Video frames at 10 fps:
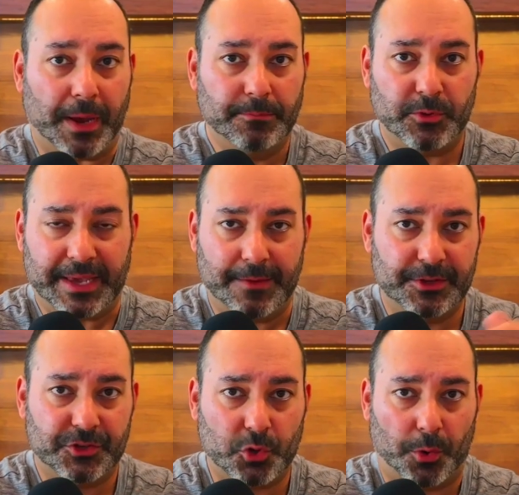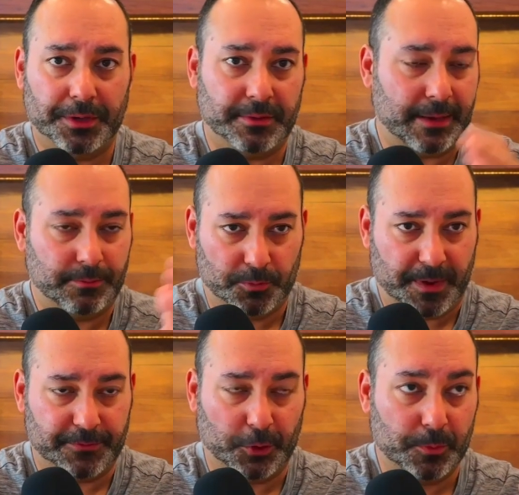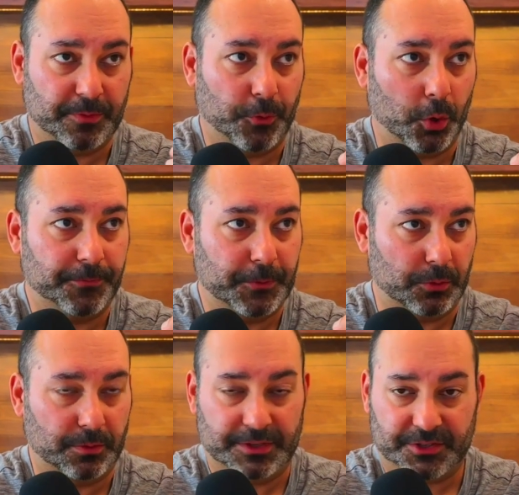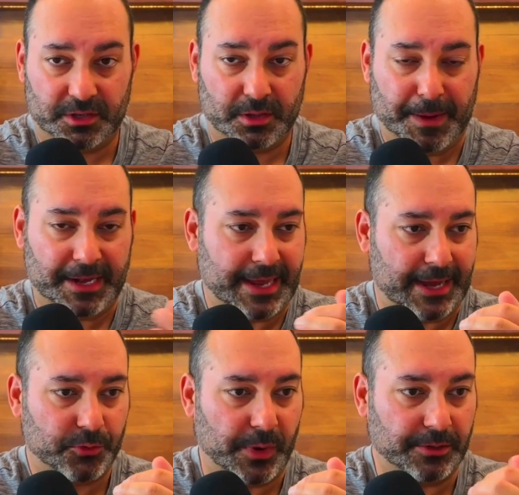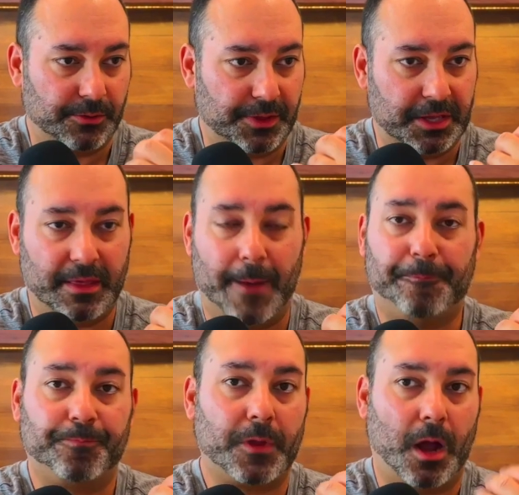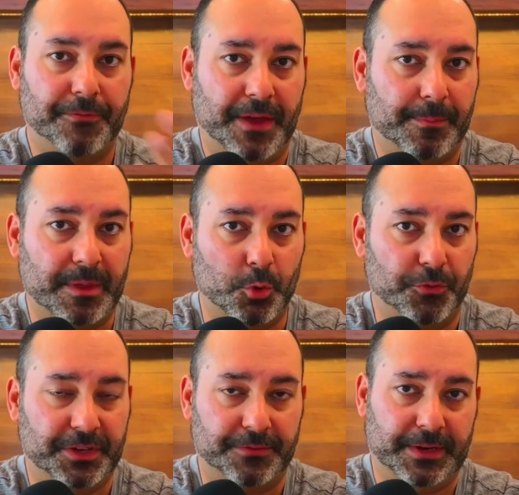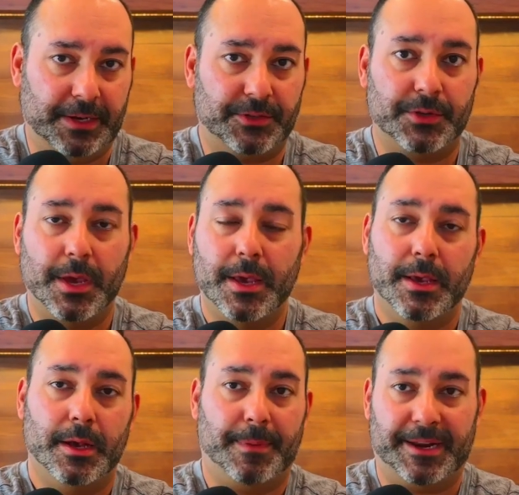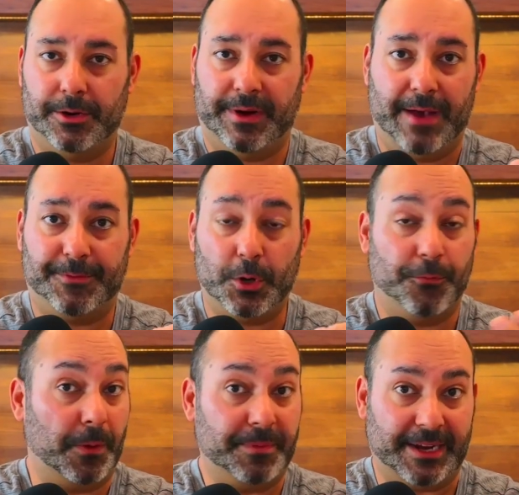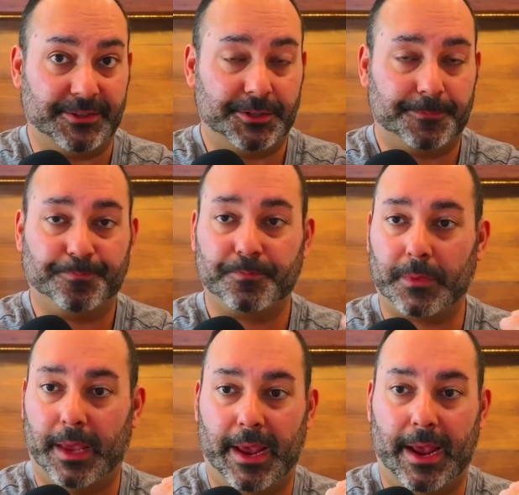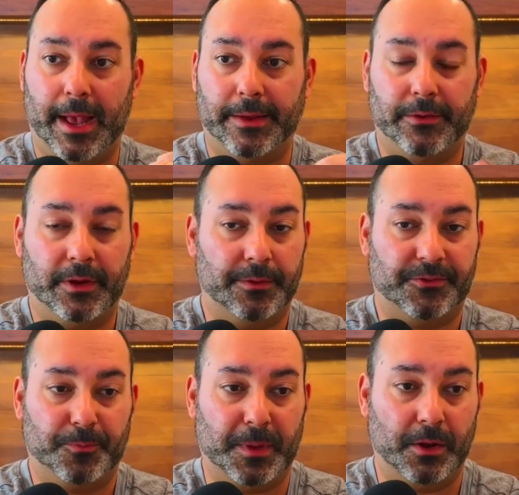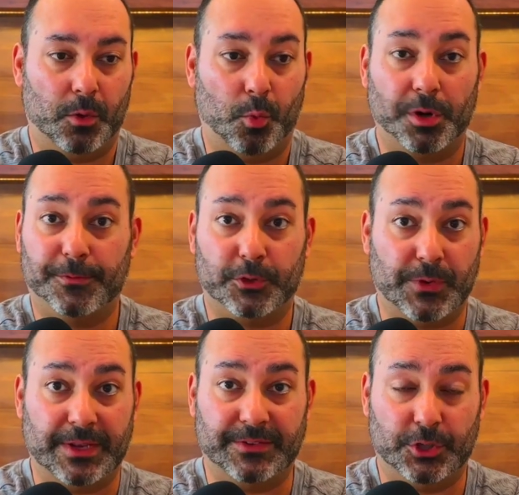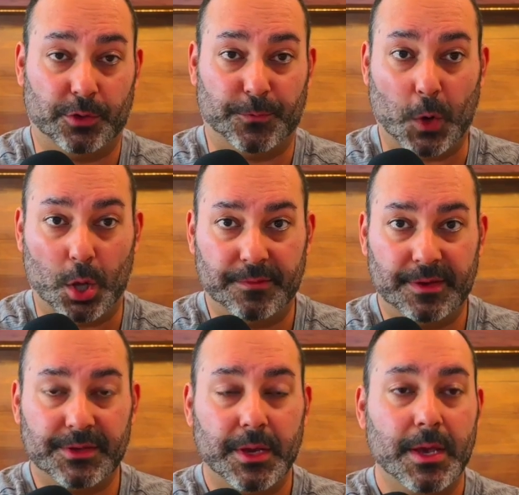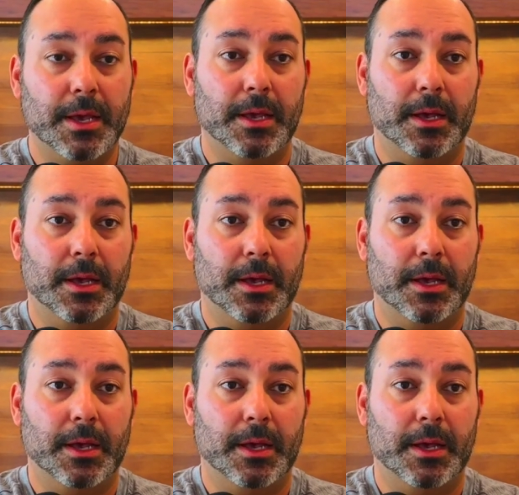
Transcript: Okay, so I gave you the story that you might have heard before if you listen to the podcast regularly, that our family moved to Phoenix about a year and a half ago from Texas, and it's been a wonderful transition for all of us,